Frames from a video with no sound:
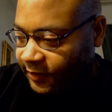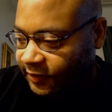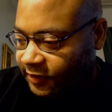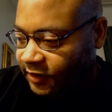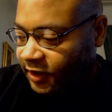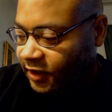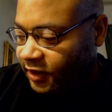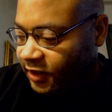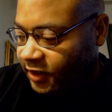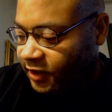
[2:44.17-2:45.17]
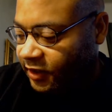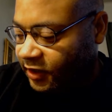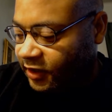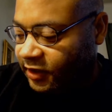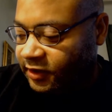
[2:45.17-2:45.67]
and
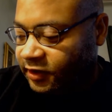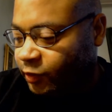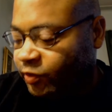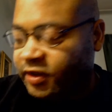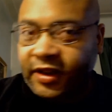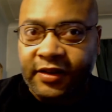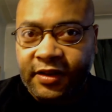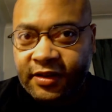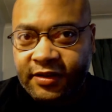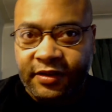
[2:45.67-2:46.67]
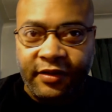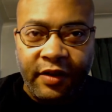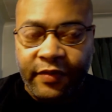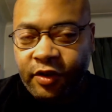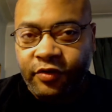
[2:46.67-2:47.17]
he is presented as
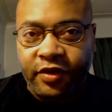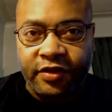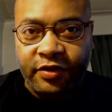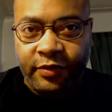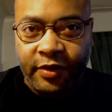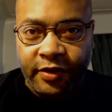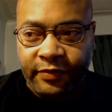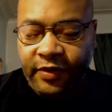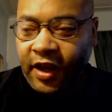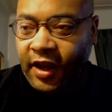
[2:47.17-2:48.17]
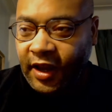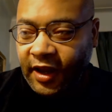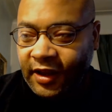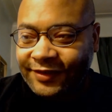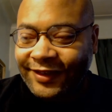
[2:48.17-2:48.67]
a love interest, sort of,
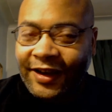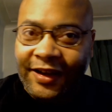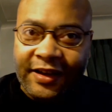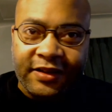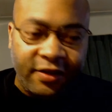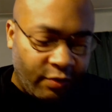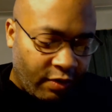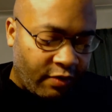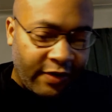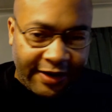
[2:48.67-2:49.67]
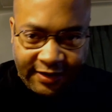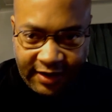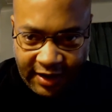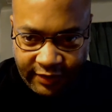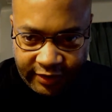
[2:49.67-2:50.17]
and he's an all
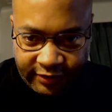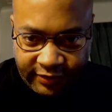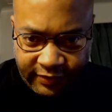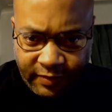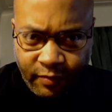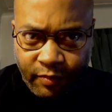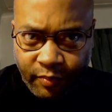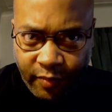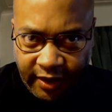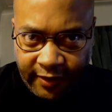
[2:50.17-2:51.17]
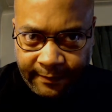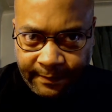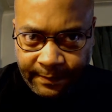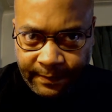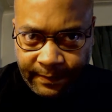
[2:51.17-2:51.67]
right character.
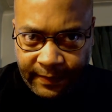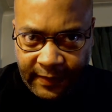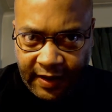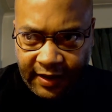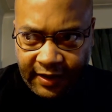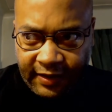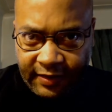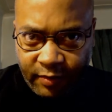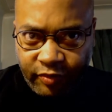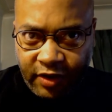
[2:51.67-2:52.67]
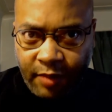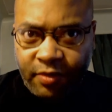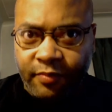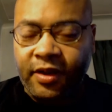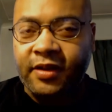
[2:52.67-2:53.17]
But the
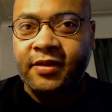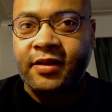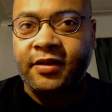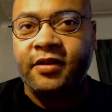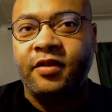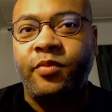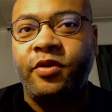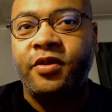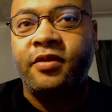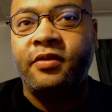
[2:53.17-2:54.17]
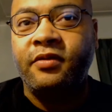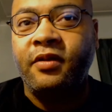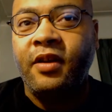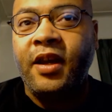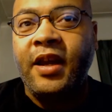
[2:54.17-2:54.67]
problem is, this is a
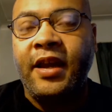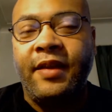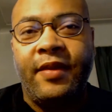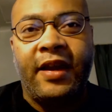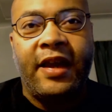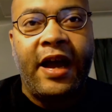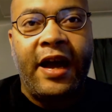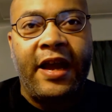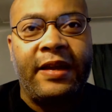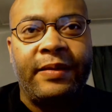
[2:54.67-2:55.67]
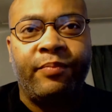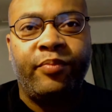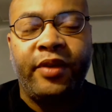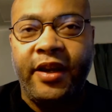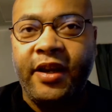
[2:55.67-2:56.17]
musical, and the
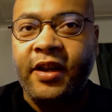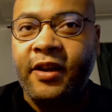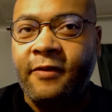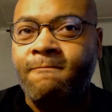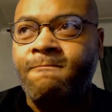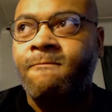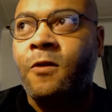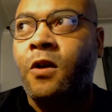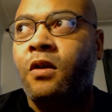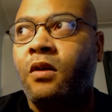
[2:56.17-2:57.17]
guy playing him,